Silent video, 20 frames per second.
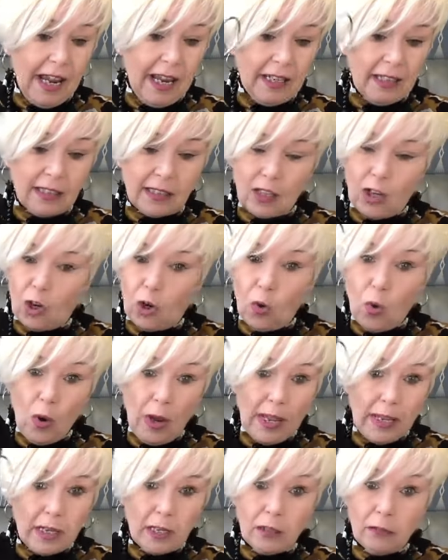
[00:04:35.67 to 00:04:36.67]
it's a
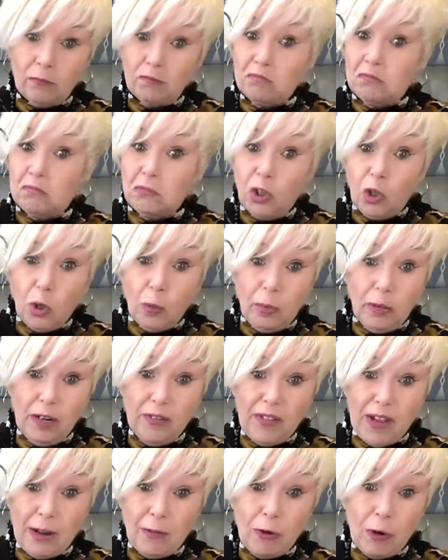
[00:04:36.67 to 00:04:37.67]
quick
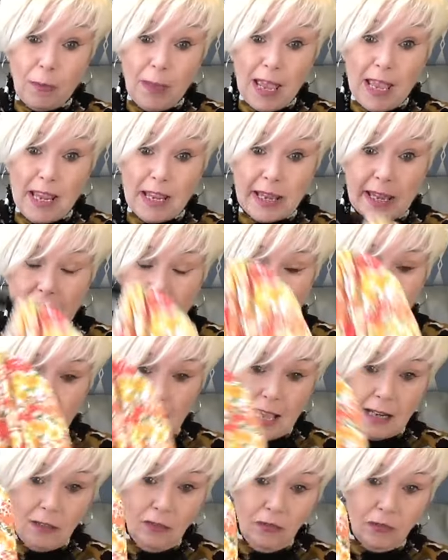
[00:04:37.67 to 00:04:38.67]
couple of hour make
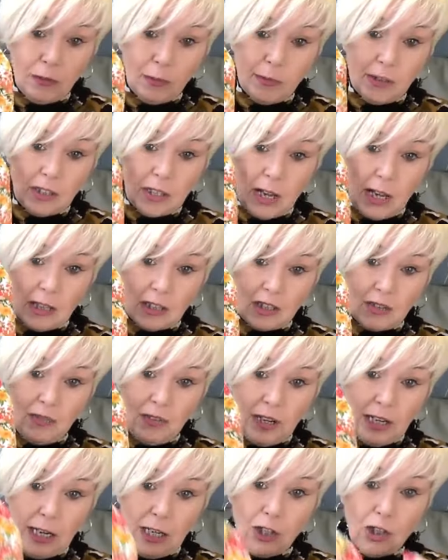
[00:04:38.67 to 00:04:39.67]
again from start to
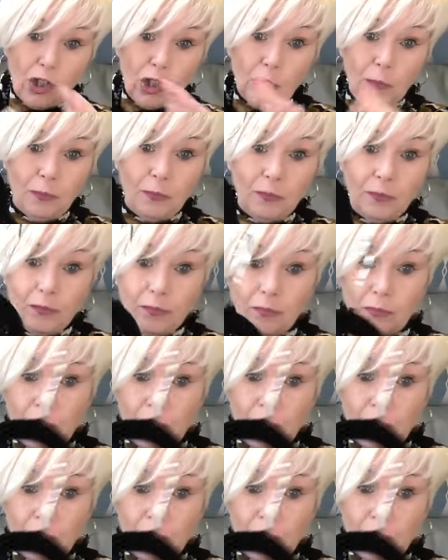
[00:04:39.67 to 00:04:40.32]
finish.